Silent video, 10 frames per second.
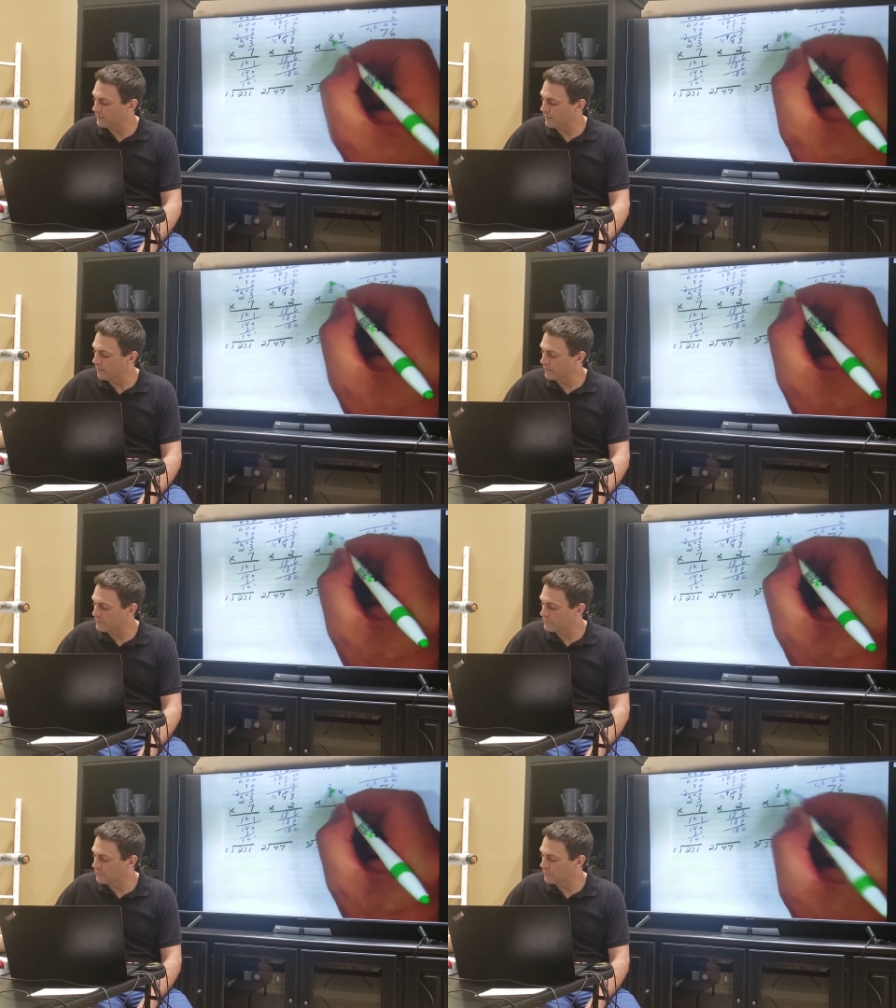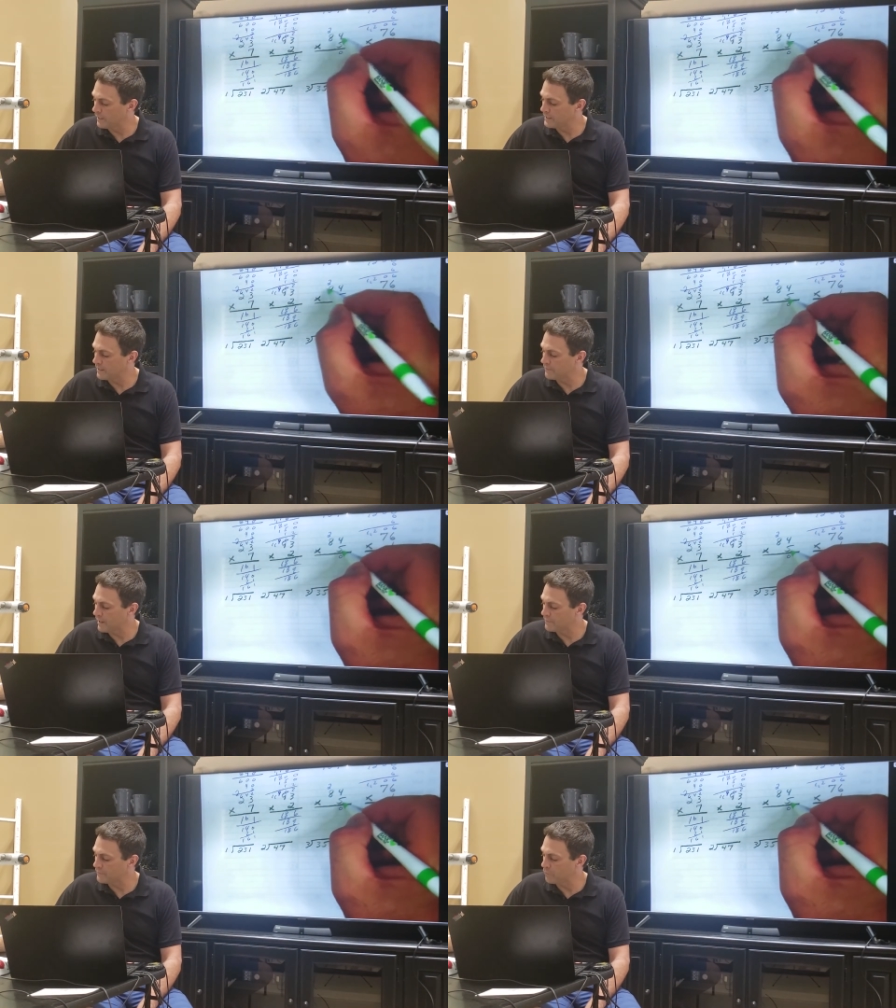Carry the 2. 8 times
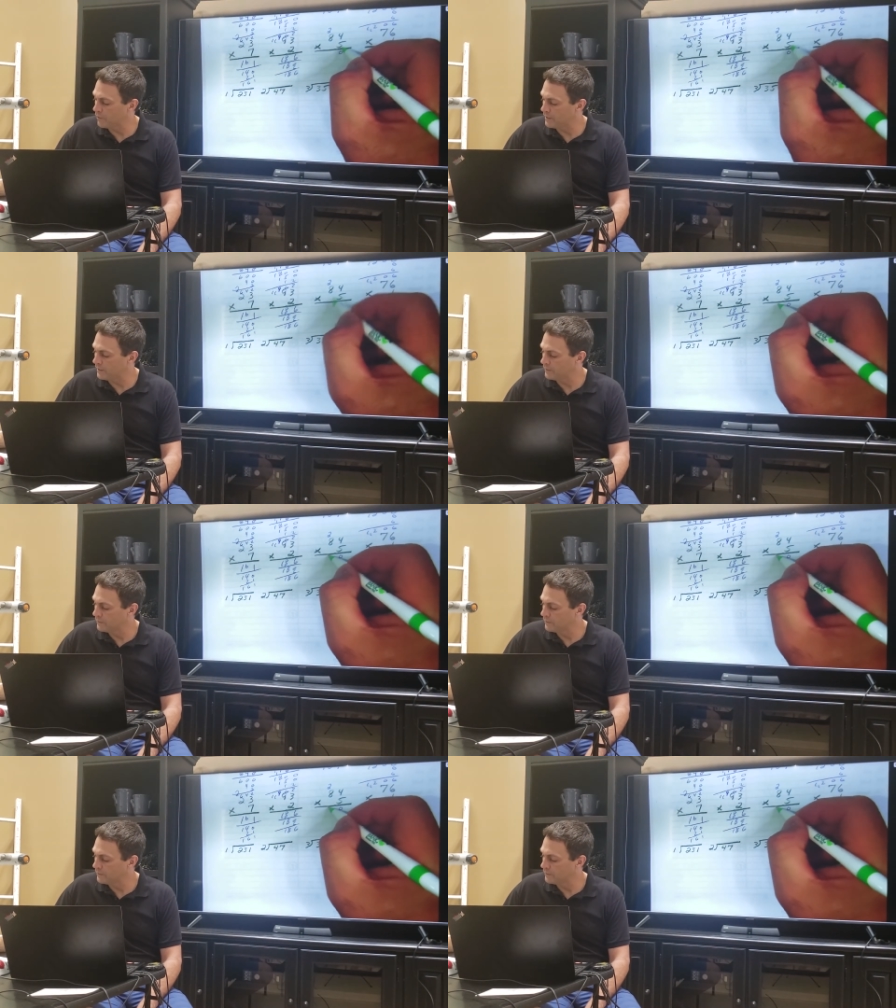5 is 40.